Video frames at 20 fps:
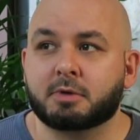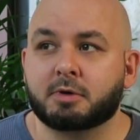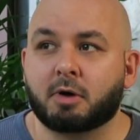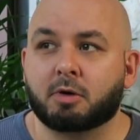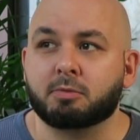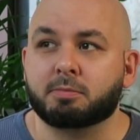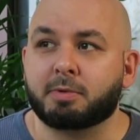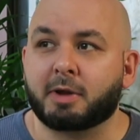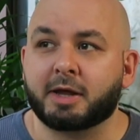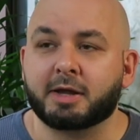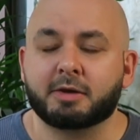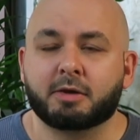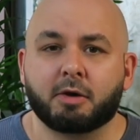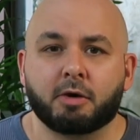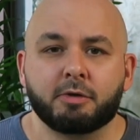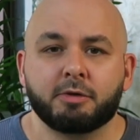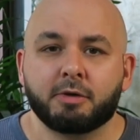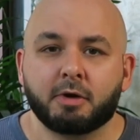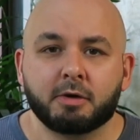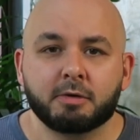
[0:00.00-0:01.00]
gold-plated
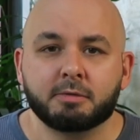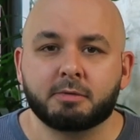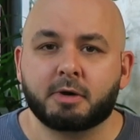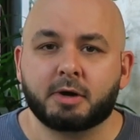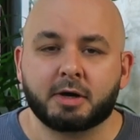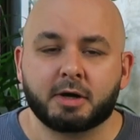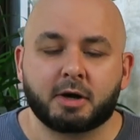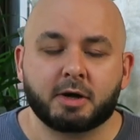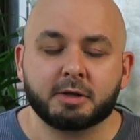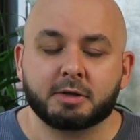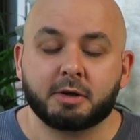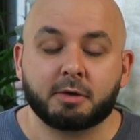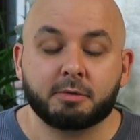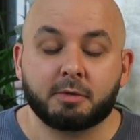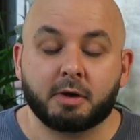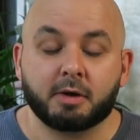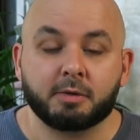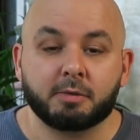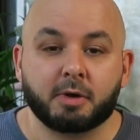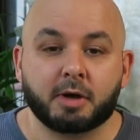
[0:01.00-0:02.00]
condo. I don't
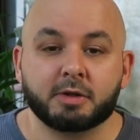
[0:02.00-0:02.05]
know.